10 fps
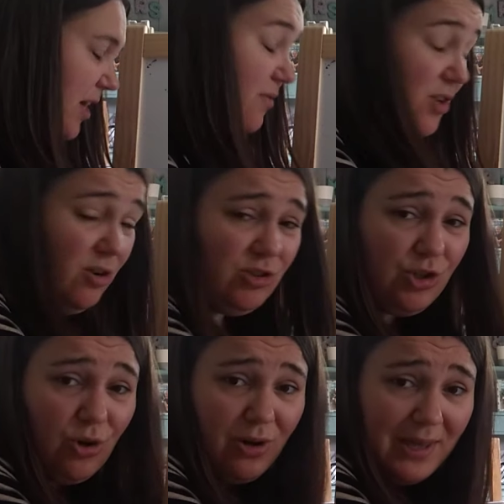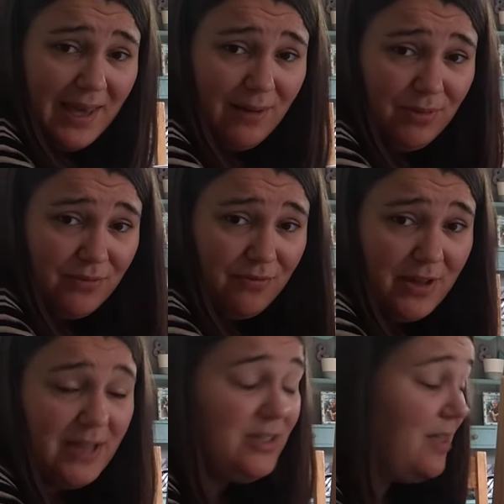and if you're not sure, count them
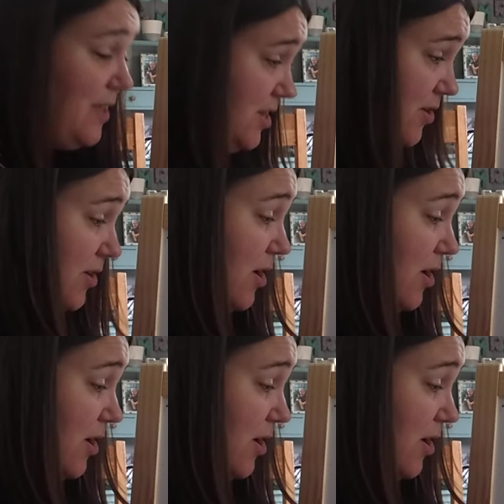first and then you can go